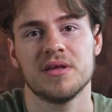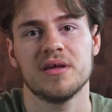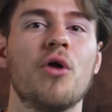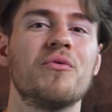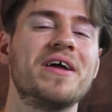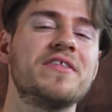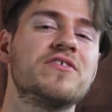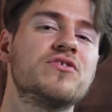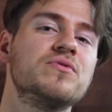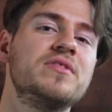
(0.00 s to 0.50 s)
All
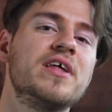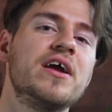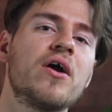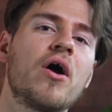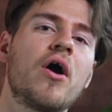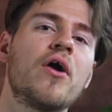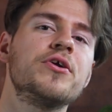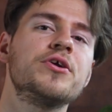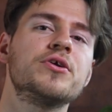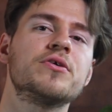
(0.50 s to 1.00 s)
right, so there
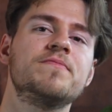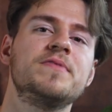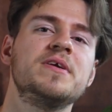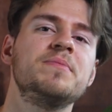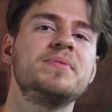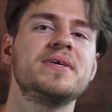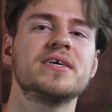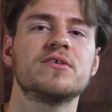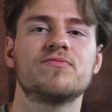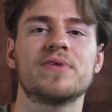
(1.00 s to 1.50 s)
are your
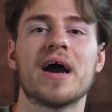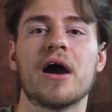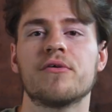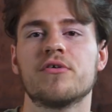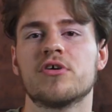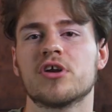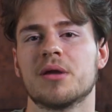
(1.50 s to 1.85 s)
V P N router